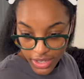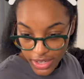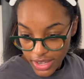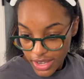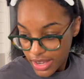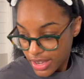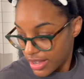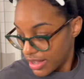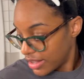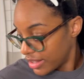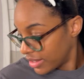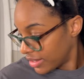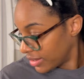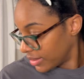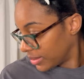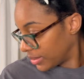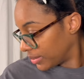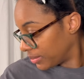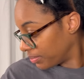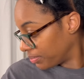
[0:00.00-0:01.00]

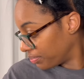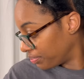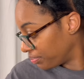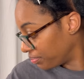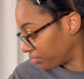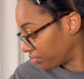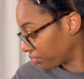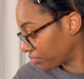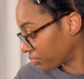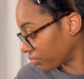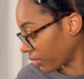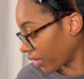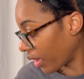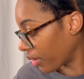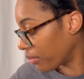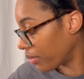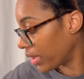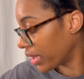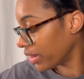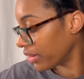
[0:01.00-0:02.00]
um,
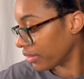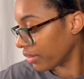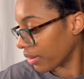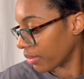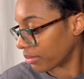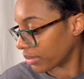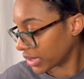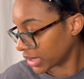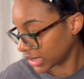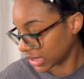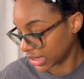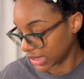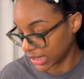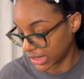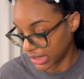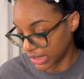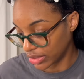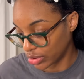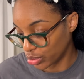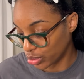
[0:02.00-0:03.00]
where do I want to
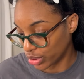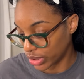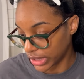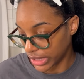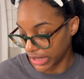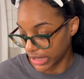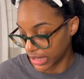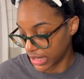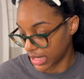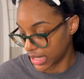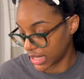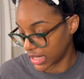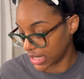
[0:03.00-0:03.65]
start?